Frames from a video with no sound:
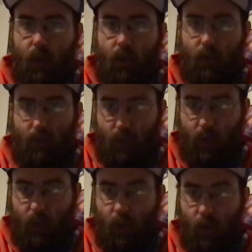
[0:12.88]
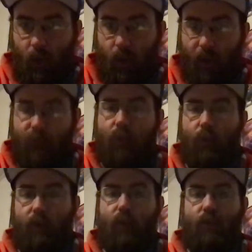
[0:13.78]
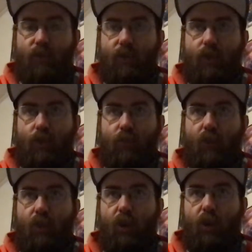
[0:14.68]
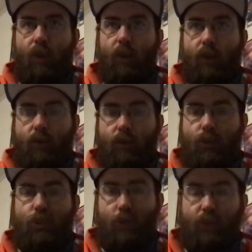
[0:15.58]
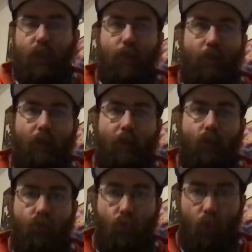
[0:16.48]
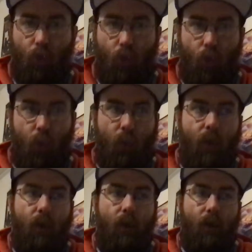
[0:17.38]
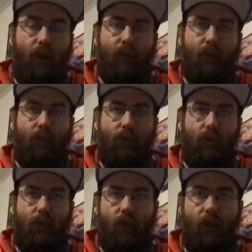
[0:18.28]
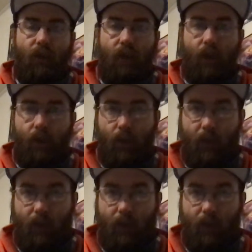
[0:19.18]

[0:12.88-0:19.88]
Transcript: So, I originally wanted to do this video tomorrow, but due to circumstances beyond my control, especially given how my